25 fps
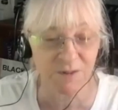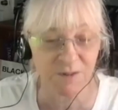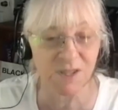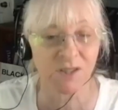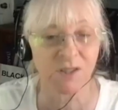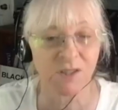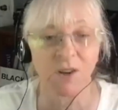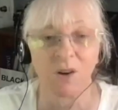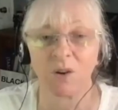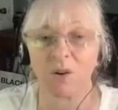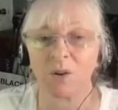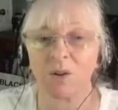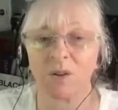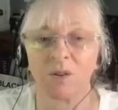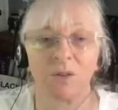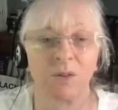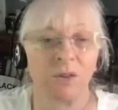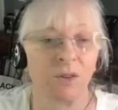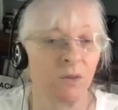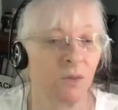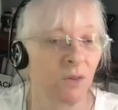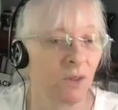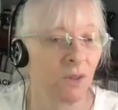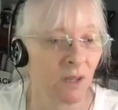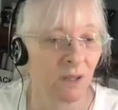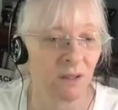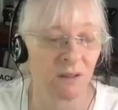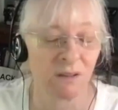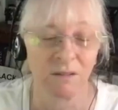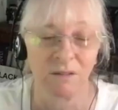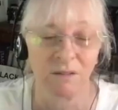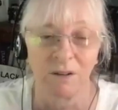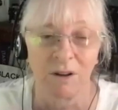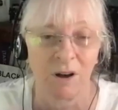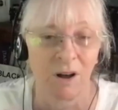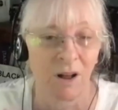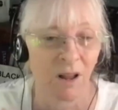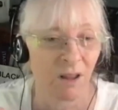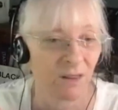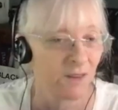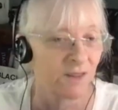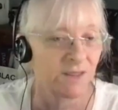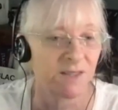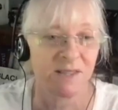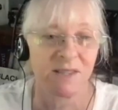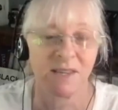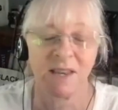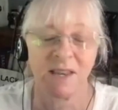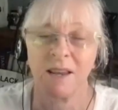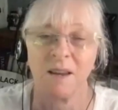So you get all the
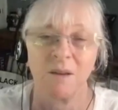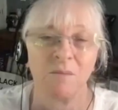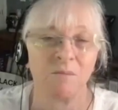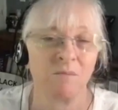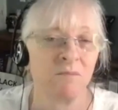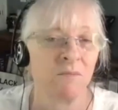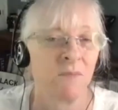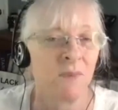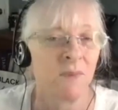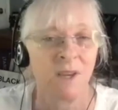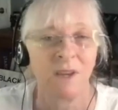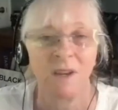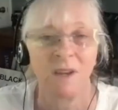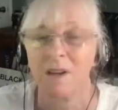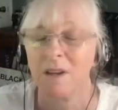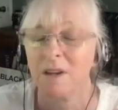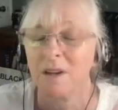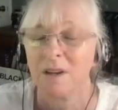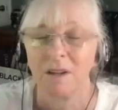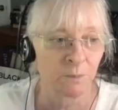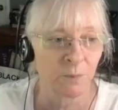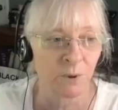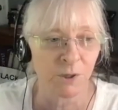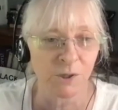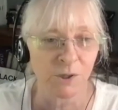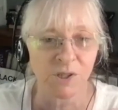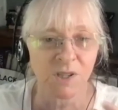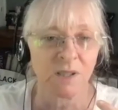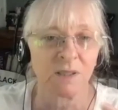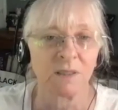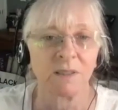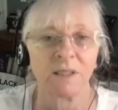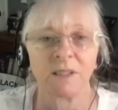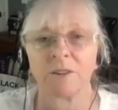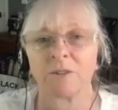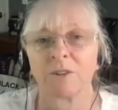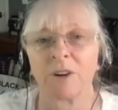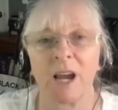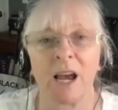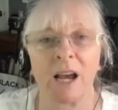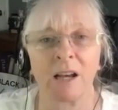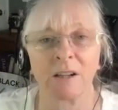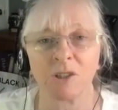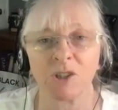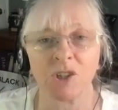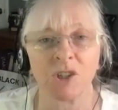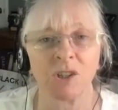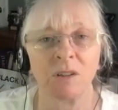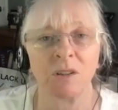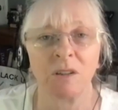same personal
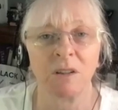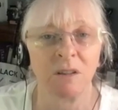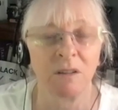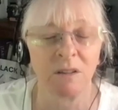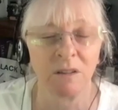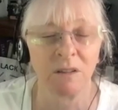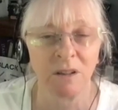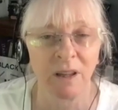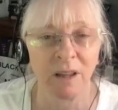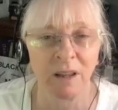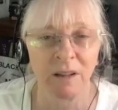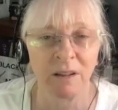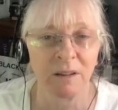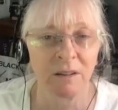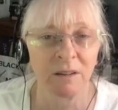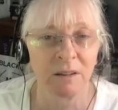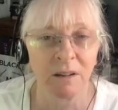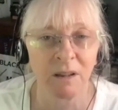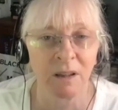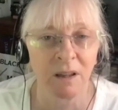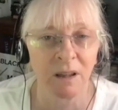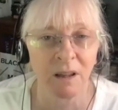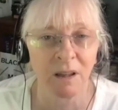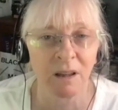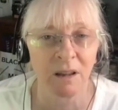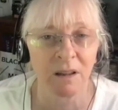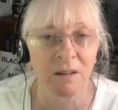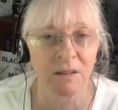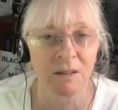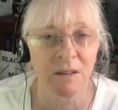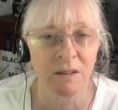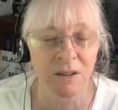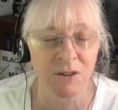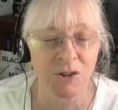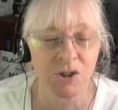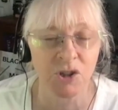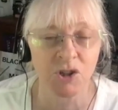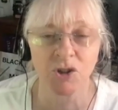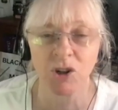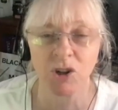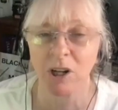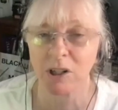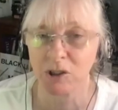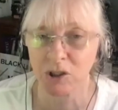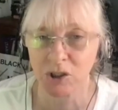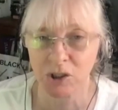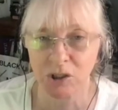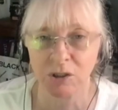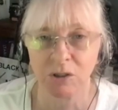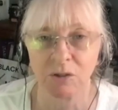interaction and
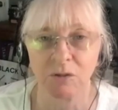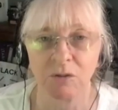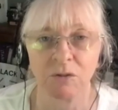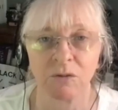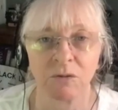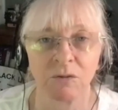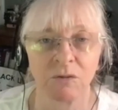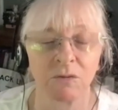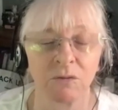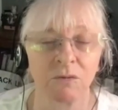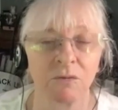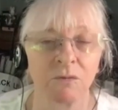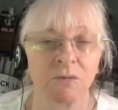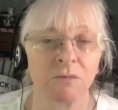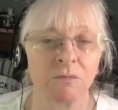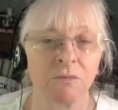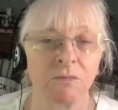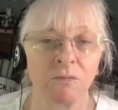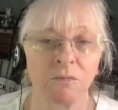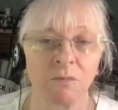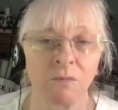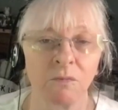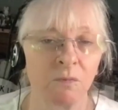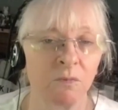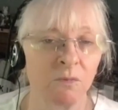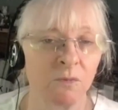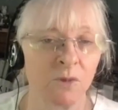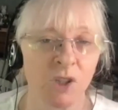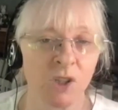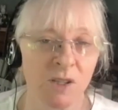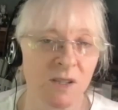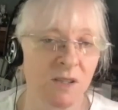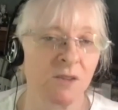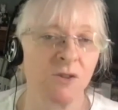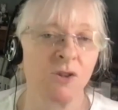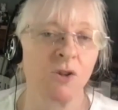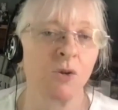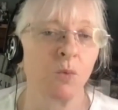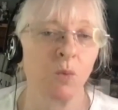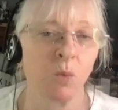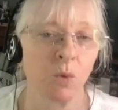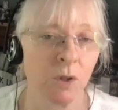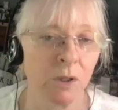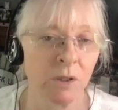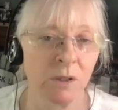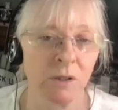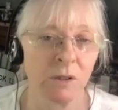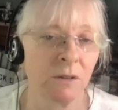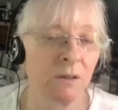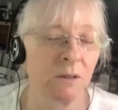instruction just as you
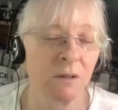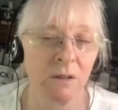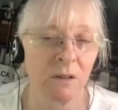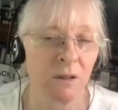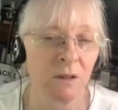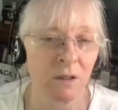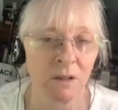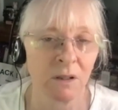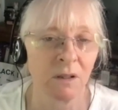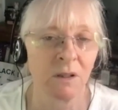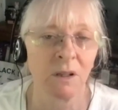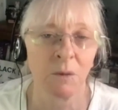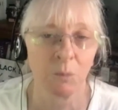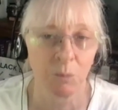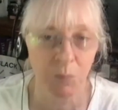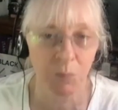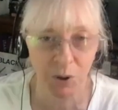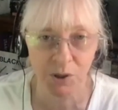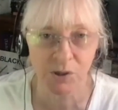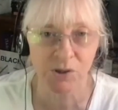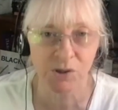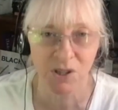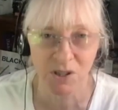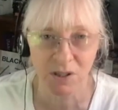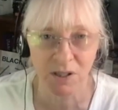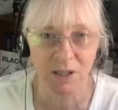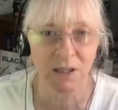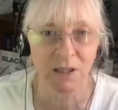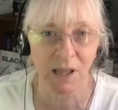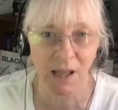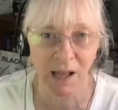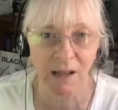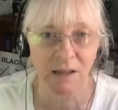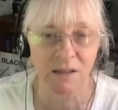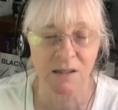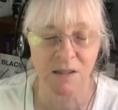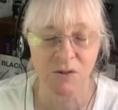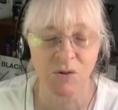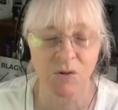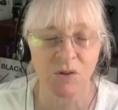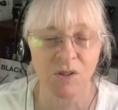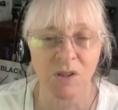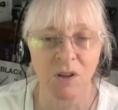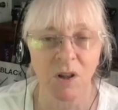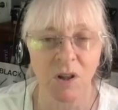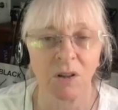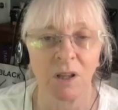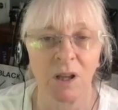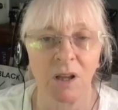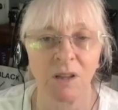would in an in-person class. So it's
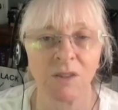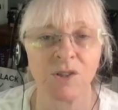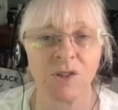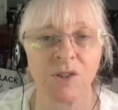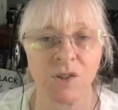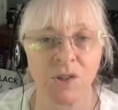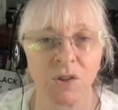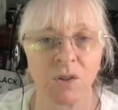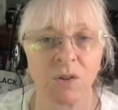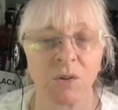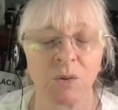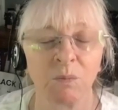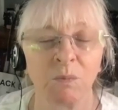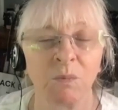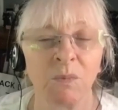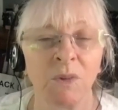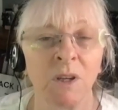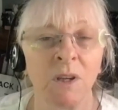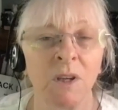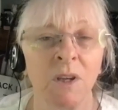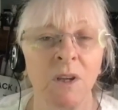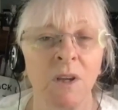all on Zoom.